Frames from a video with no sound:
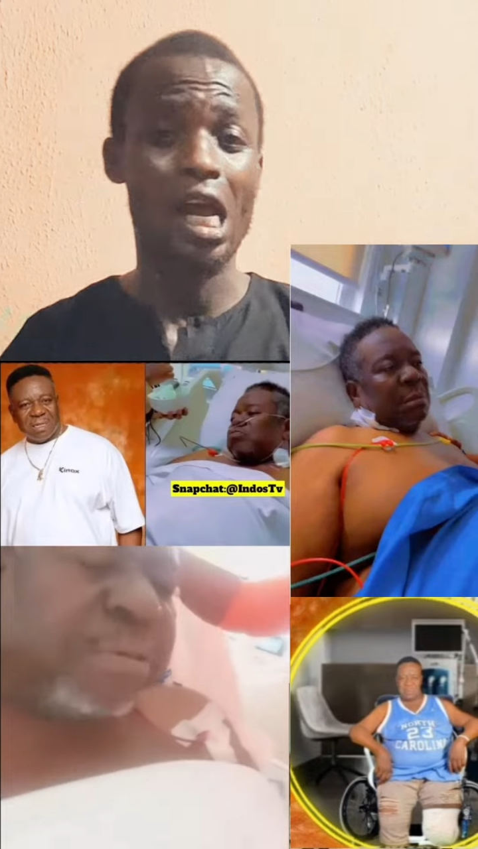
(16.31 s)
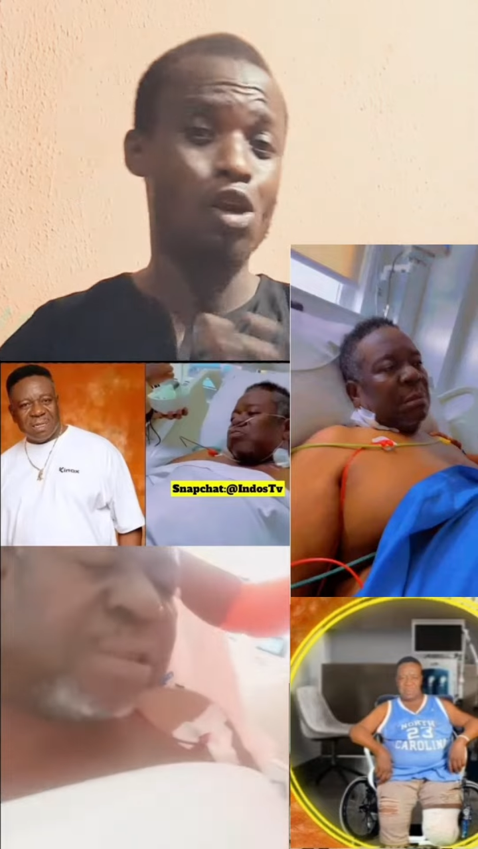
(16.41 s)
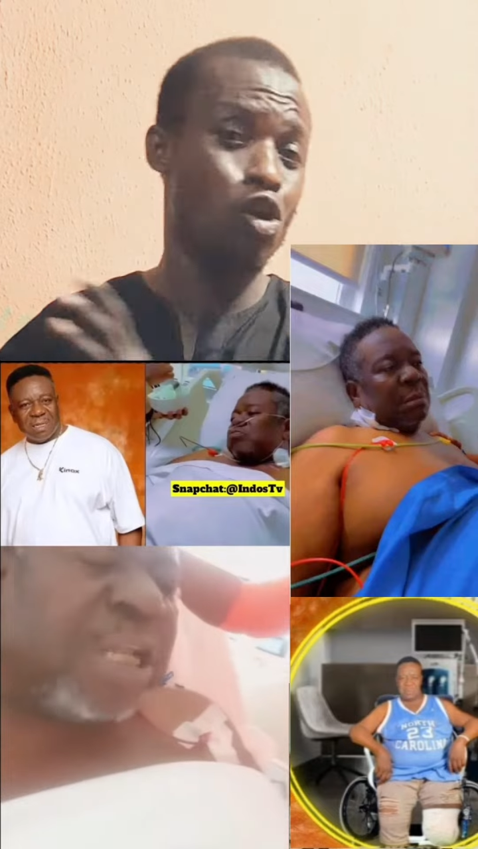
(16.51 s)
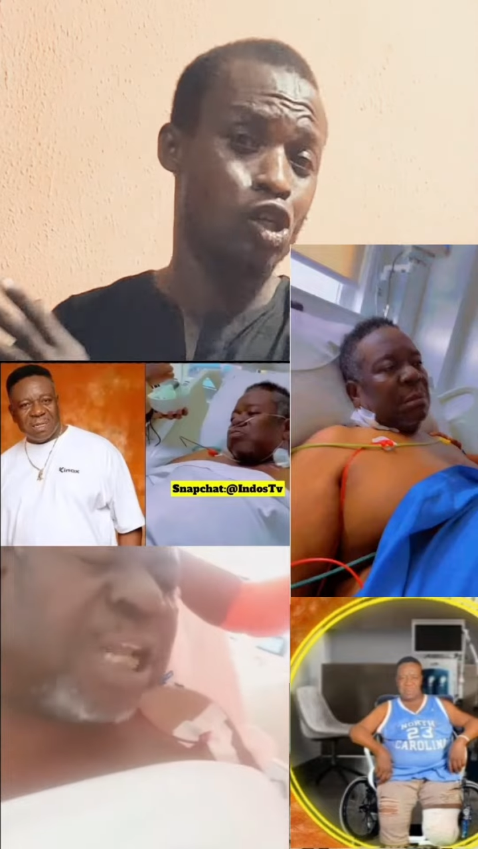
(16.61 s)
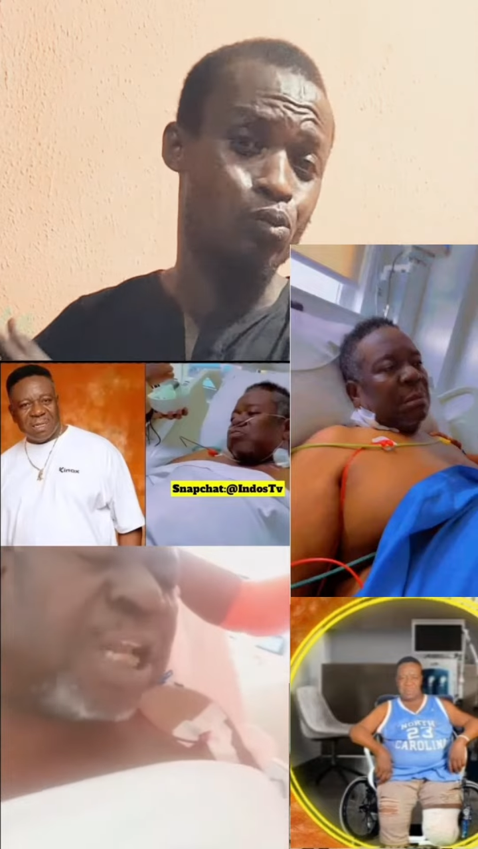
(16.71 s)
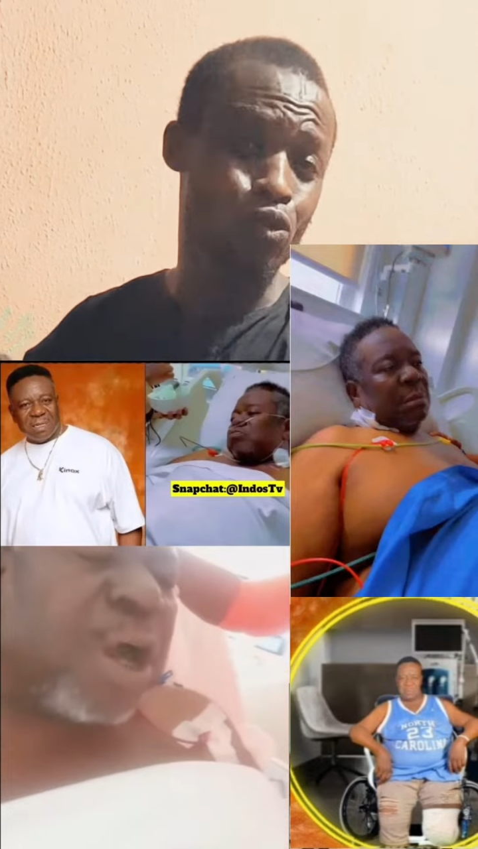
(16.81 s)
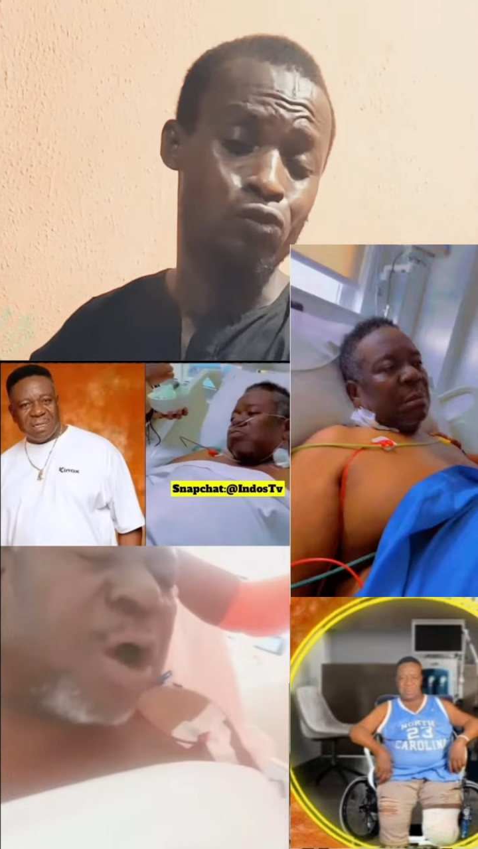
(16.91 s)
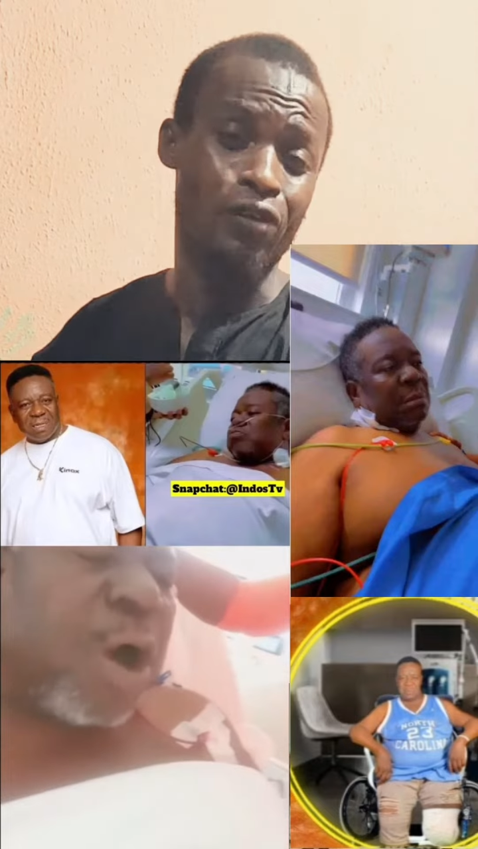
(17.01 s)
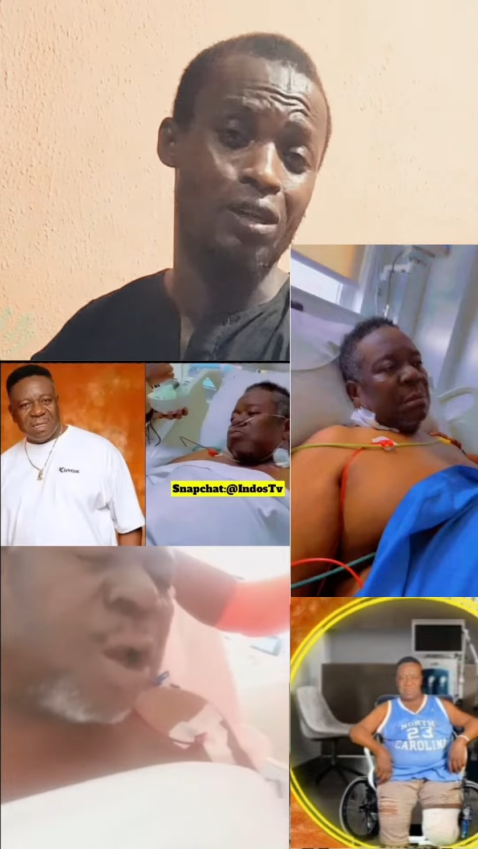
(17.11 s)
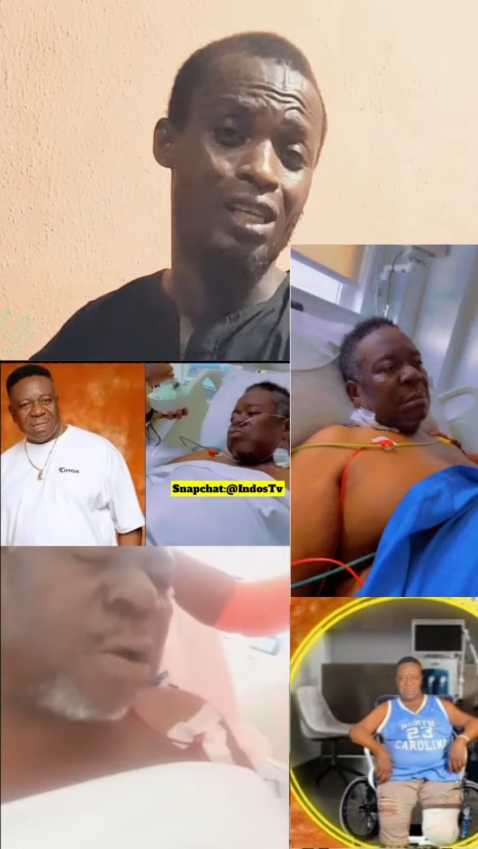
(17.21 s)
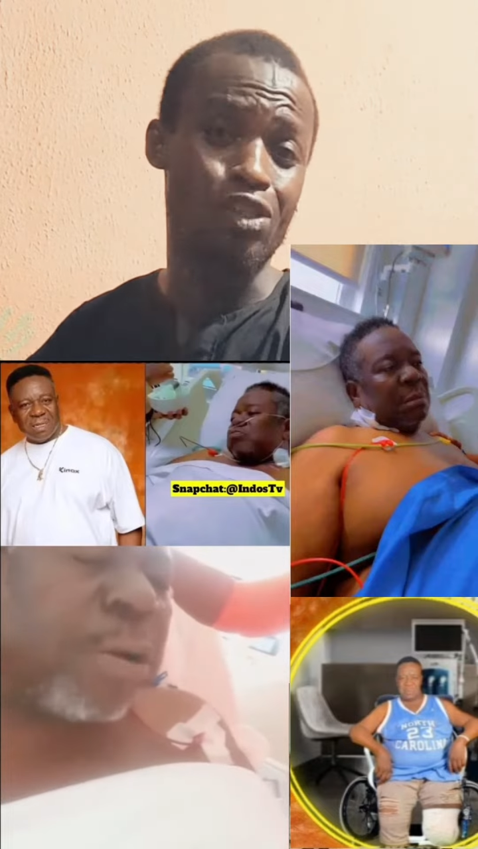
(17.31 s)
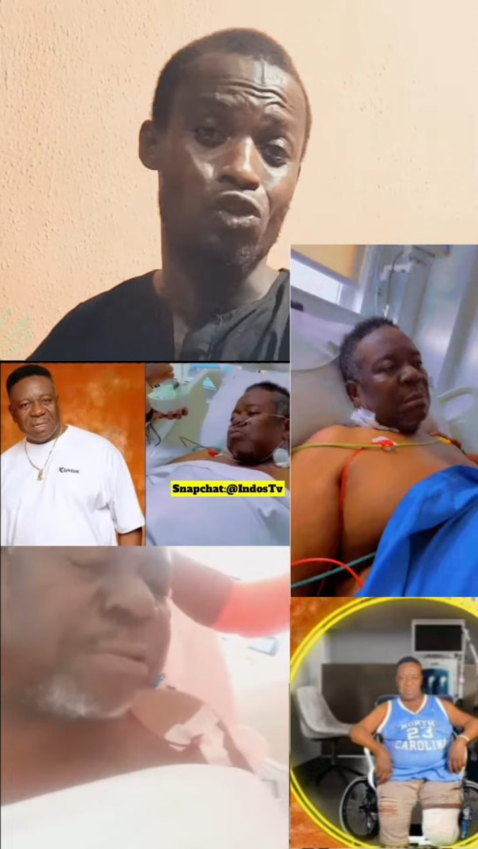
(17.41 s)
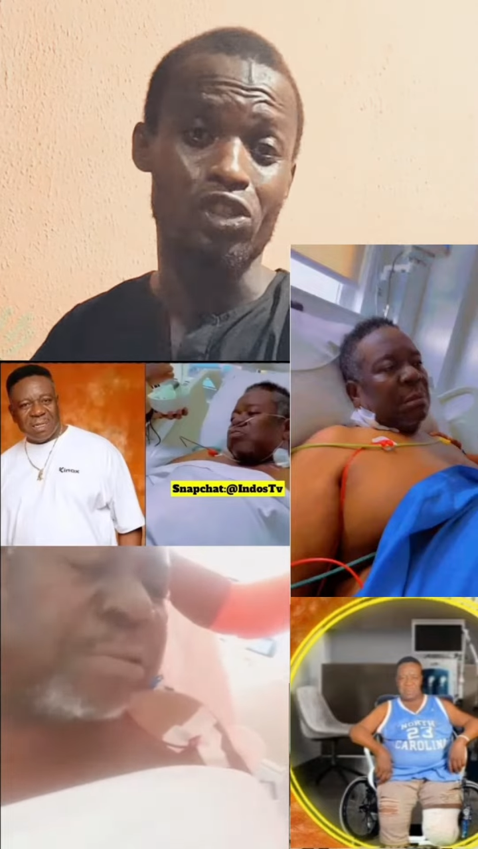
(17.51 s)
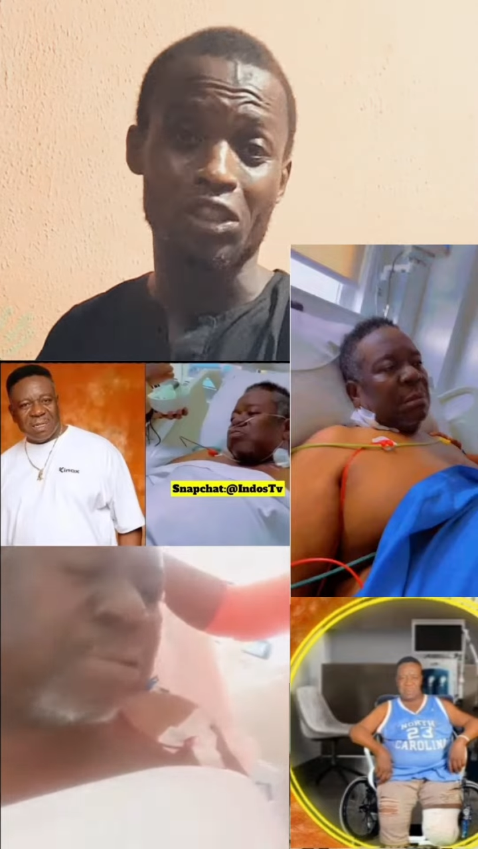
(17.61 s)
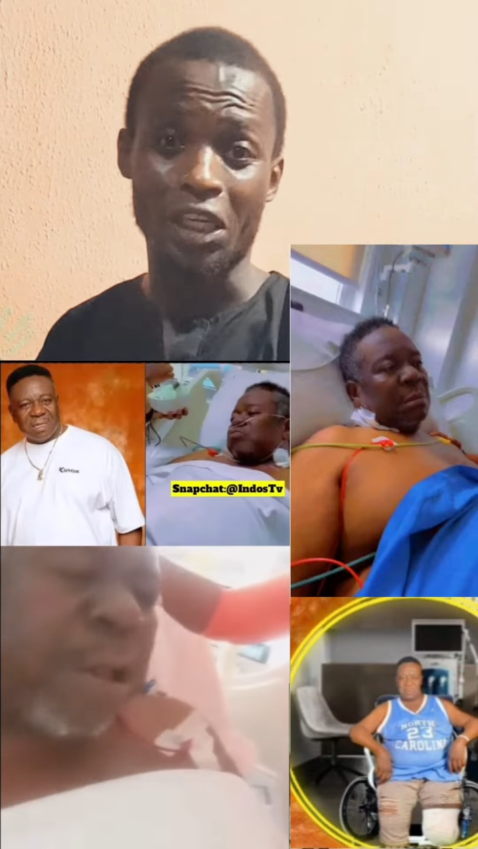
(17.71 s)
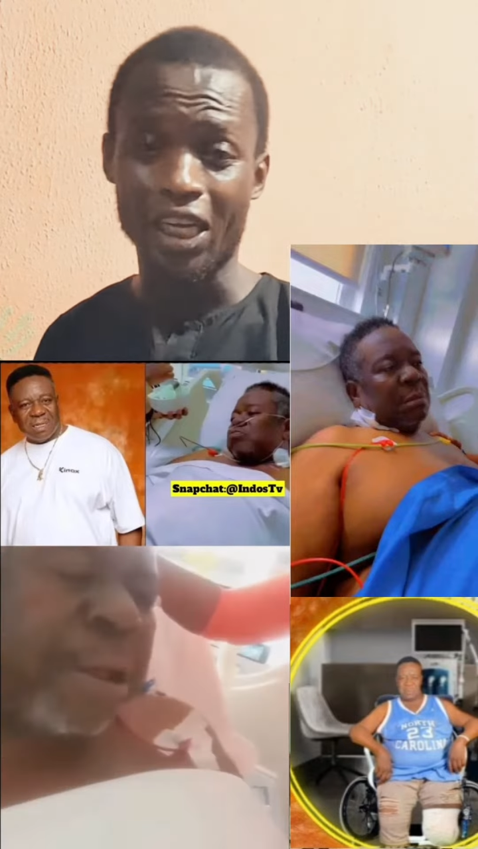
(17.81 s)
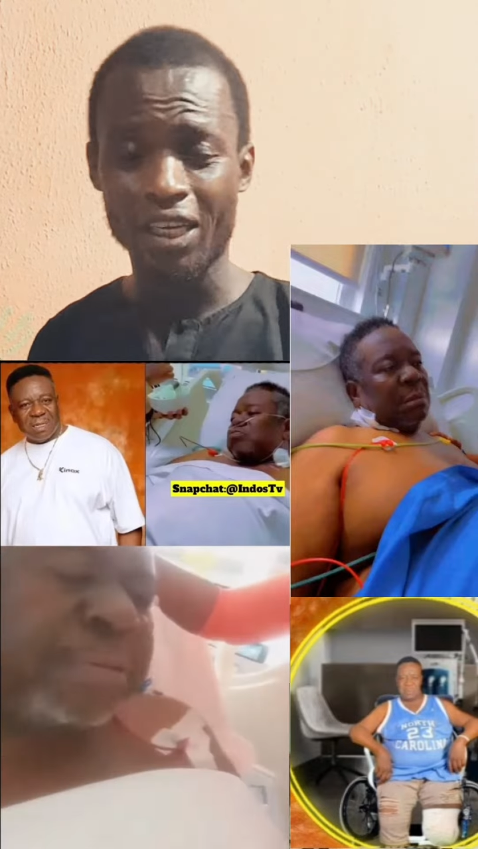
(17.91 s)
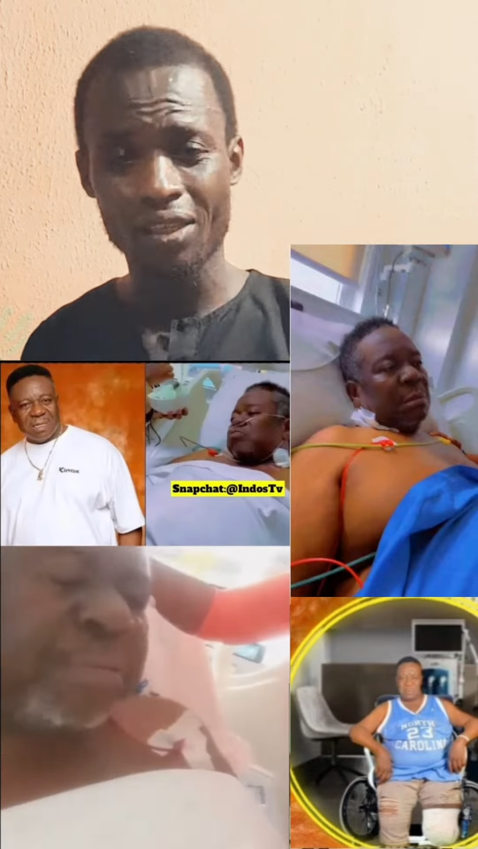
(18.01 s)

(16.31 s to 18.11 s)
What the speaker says: and go hospital for another surgery.